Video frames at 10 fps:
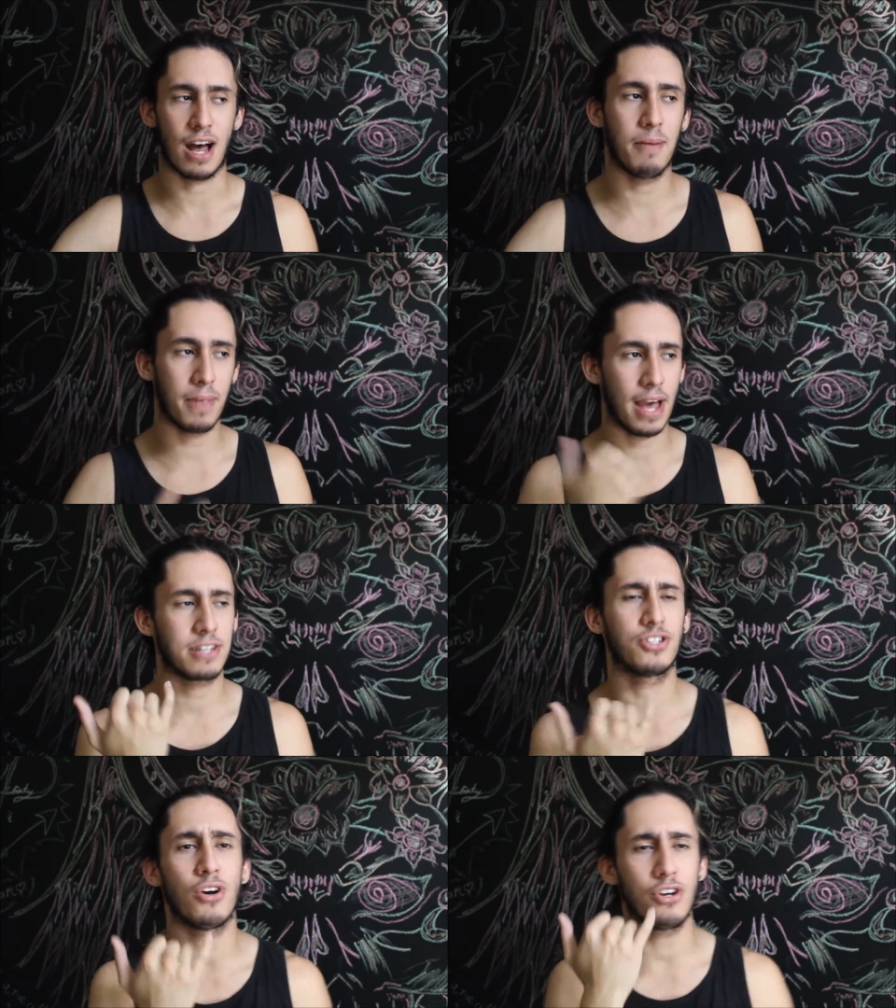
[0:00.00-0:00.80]
I'm like,
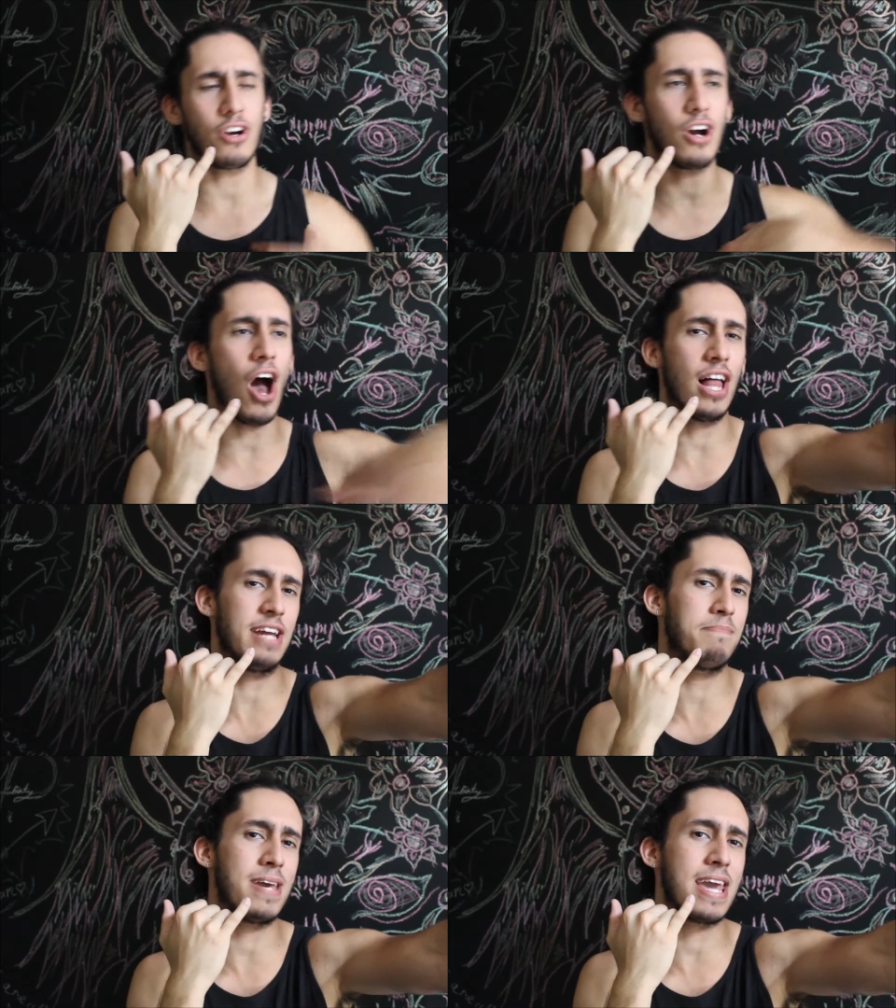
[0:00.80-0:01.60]
so you're calling
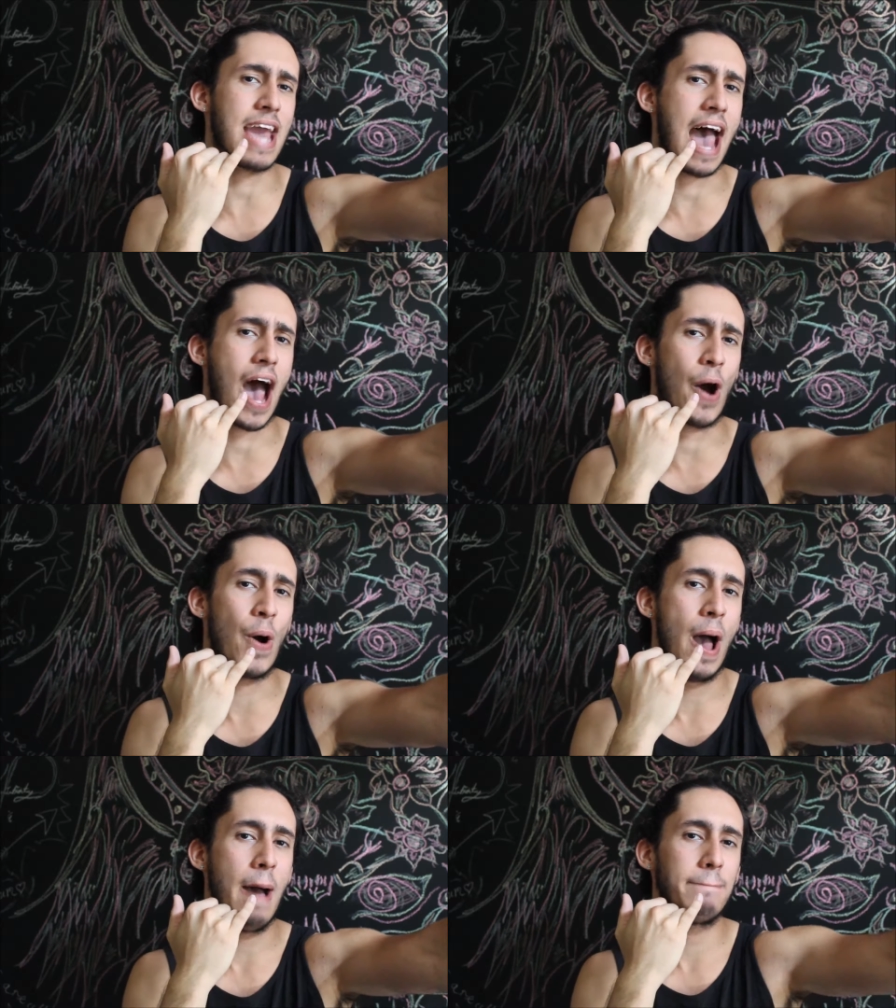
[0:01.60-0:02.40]
me out,
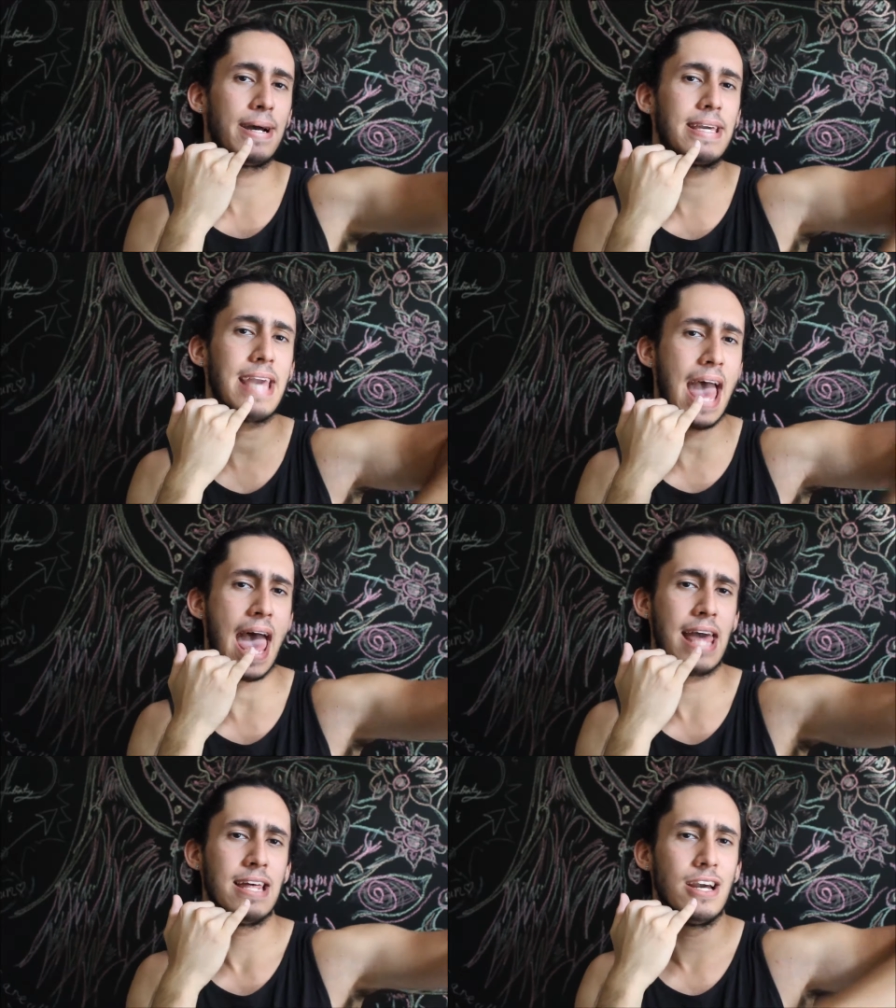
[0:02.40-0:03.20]
but
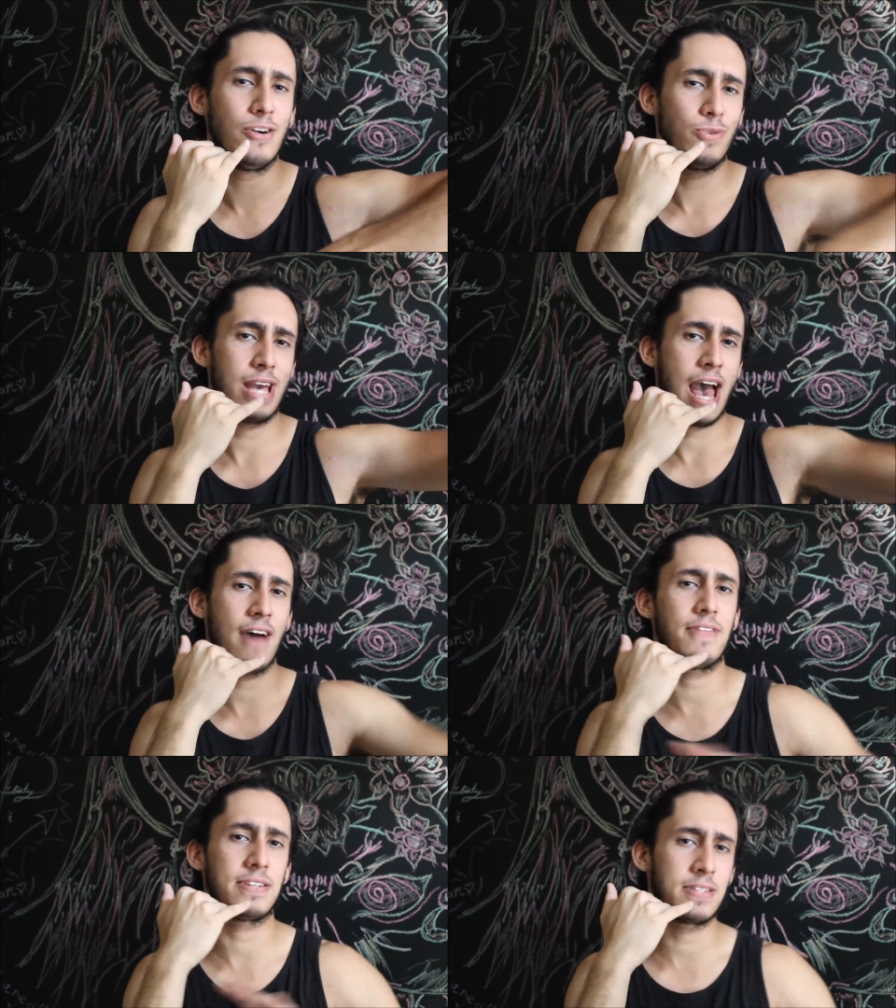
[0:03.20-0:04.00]
yet we
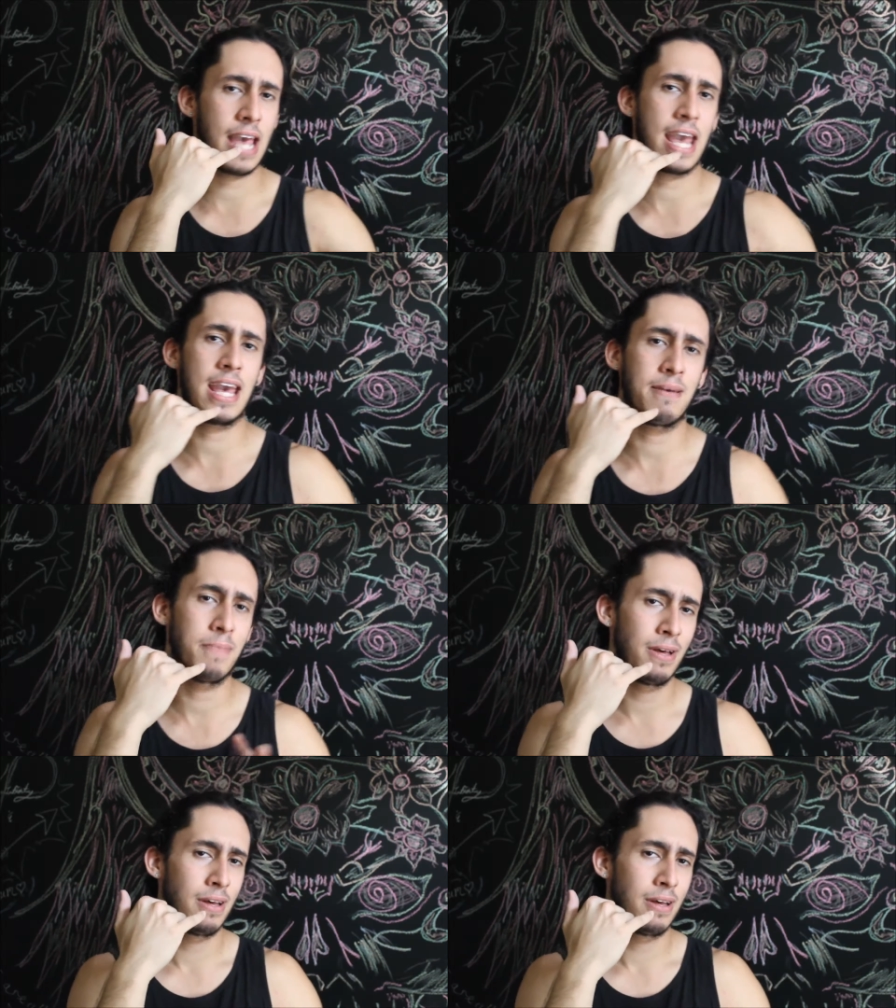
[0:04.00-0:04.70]
have the same,